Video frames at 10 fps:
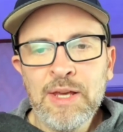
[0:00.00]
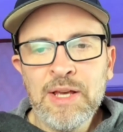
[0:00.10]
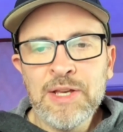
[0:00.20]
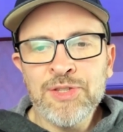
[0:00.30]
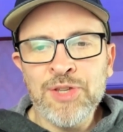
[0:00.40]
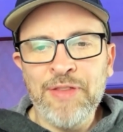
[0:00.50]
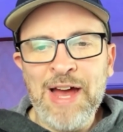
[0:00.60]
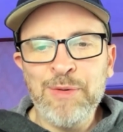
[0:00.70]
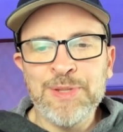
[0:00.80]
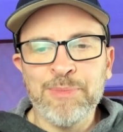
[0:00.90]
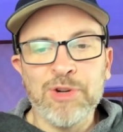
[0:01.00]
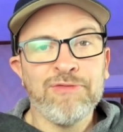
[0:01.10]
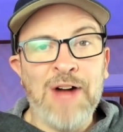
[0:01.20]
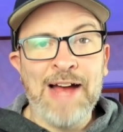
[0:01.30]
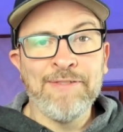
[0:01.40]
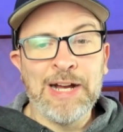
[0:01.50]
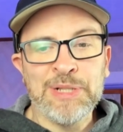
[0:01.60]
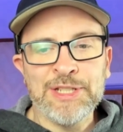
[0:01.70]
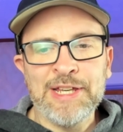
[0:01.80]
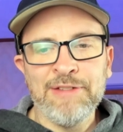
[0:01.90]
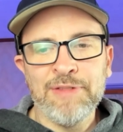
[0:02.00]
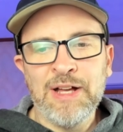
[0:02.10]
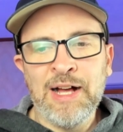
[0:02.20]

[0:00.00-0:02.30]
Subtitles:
So that was number 5, I believe.